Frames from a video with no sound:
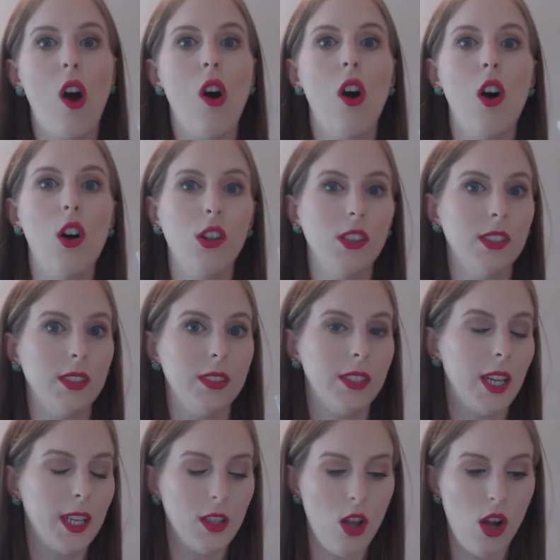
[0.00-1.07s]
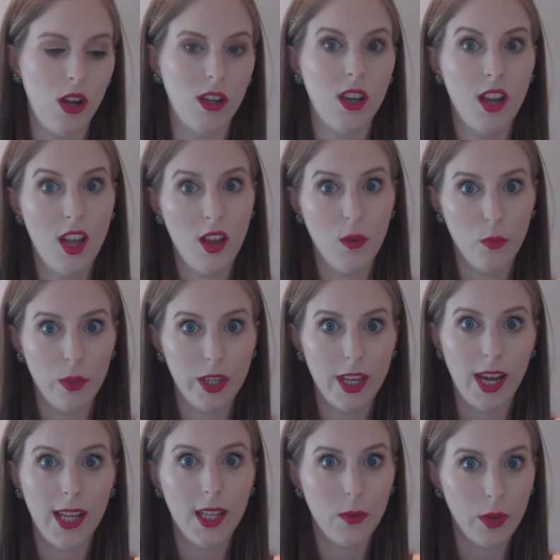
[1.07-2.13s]
all day long. Really
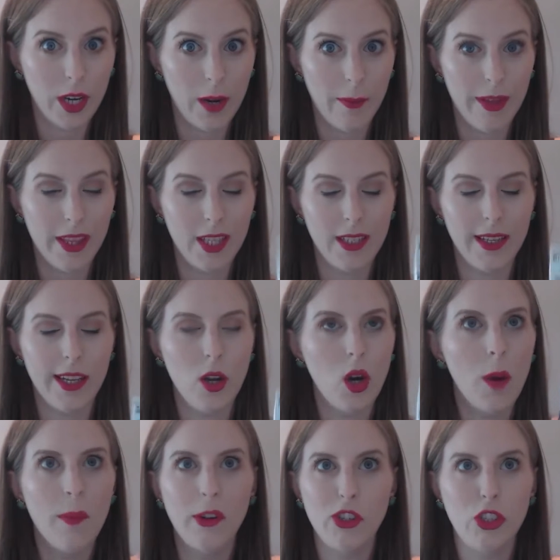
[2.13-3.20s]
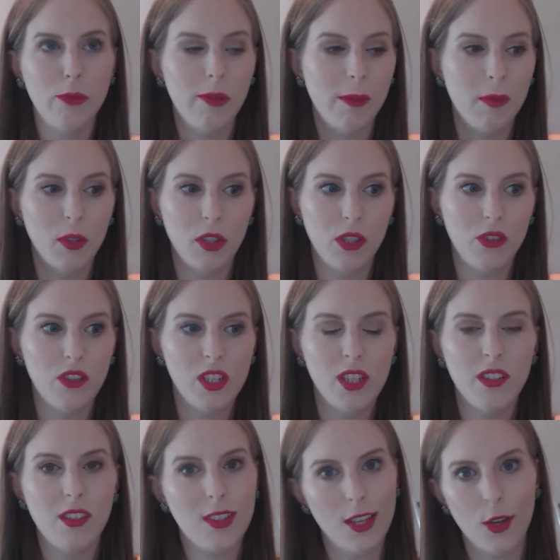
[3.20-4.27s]
highly recommend this. I know a bunch of people use
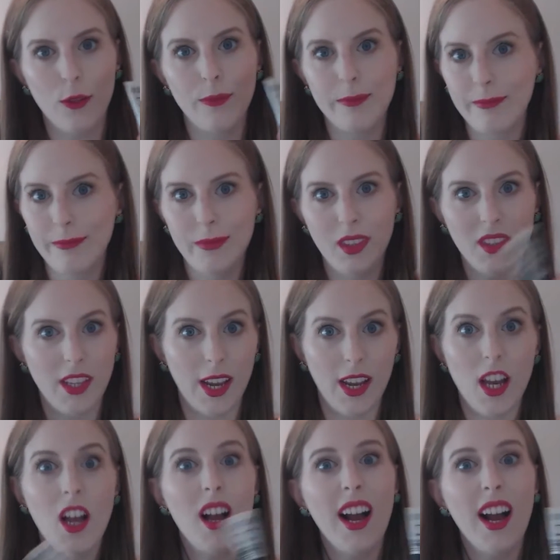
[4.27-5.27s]
it, so yeah.